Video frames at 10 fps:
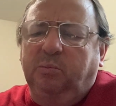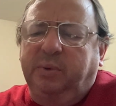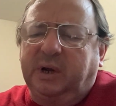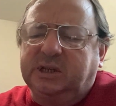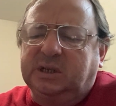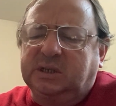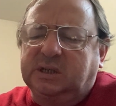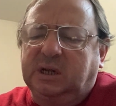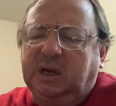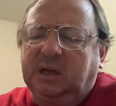present
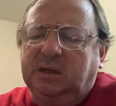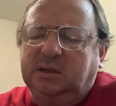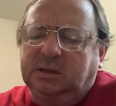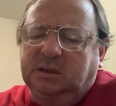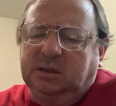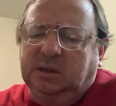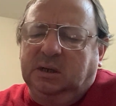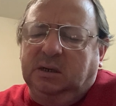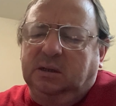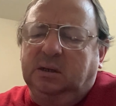skates,
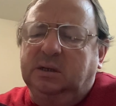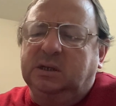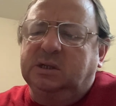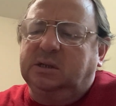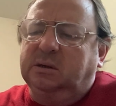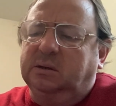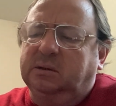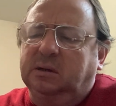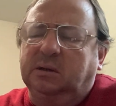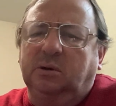this is not
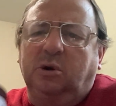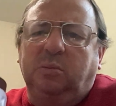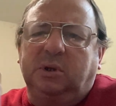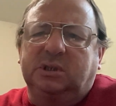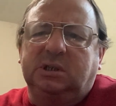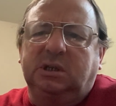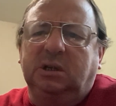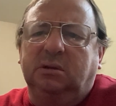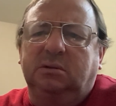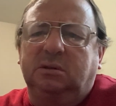a normal steel